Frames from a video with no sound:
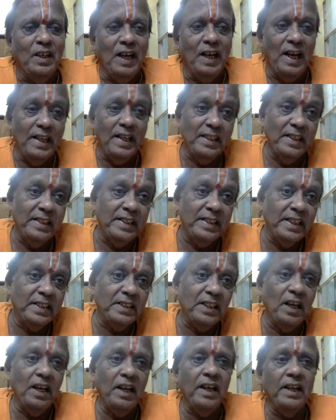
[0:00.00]
and the
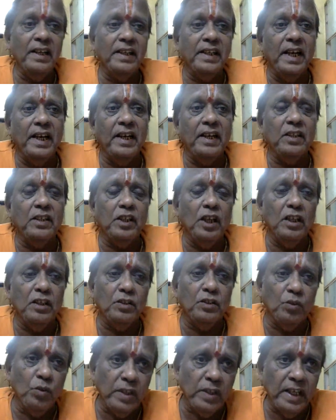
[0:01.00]
debtor and guarantor,
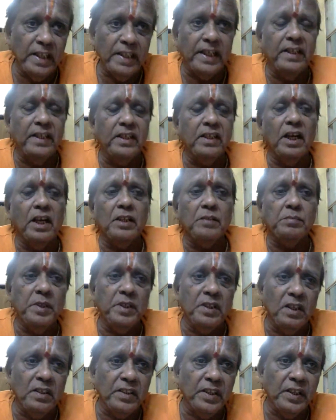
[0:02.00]
through that
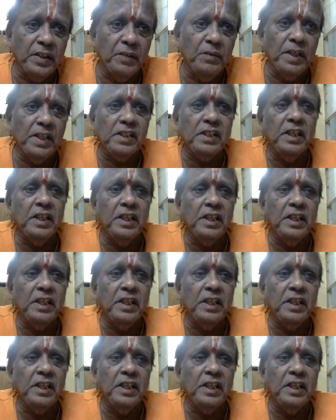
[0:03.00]
endorsement on the reverse,